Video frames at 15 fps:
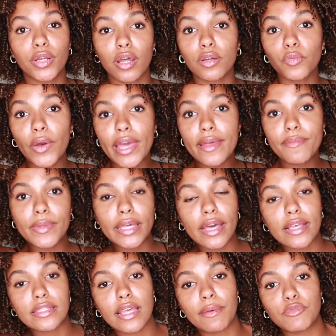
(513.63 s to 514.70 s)
put on weight
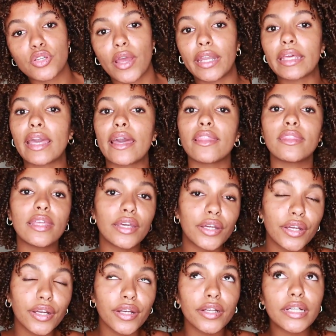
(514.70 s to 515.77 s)
because I'm trying to get
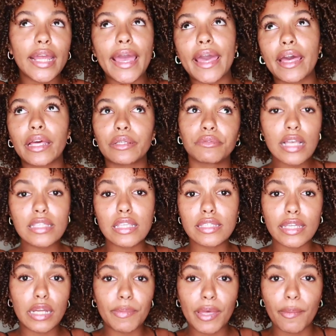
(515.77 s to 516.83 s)
thicker and is
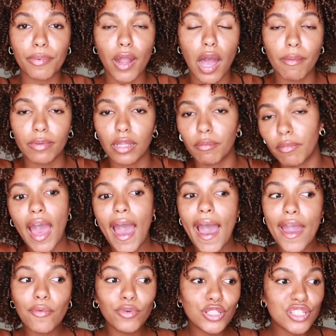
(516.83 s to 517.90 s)
this going to be a problem
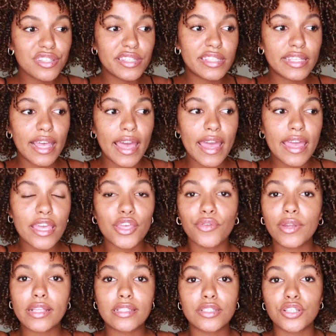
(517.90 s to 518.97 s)
I would just say
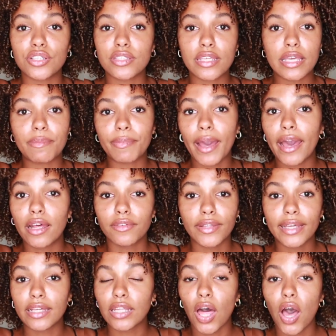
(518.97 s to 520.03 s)
you need to just keep kind of
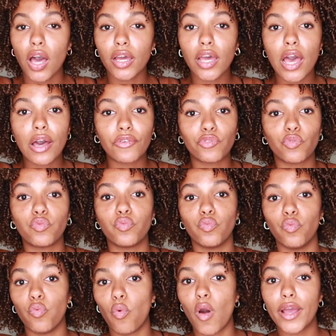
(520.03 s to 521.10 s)
like a log of
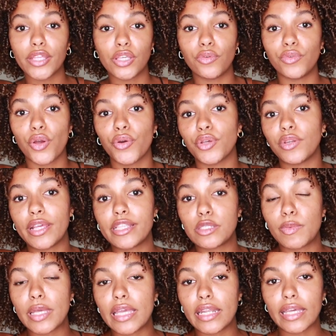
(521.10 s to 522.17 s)
what you know you need
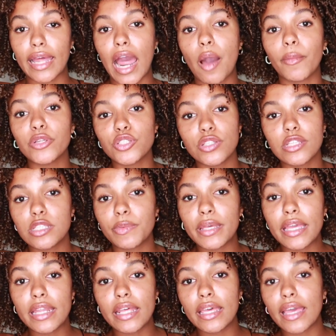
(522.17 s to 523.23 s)
to be eating how much you need to
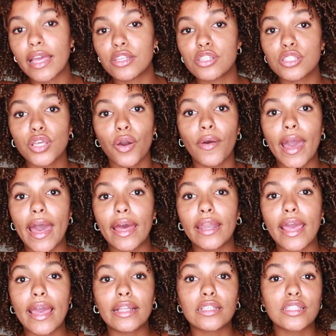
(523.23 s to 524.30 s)
be eating and just go
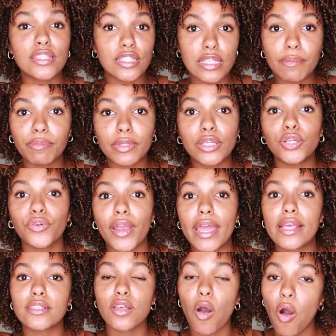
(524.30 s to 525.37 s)
ahead and simply
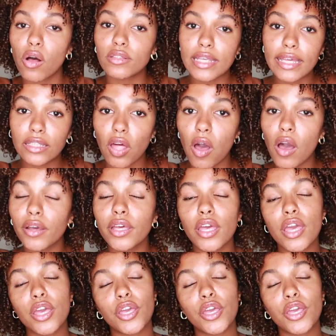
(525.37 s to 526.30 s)
graze all day long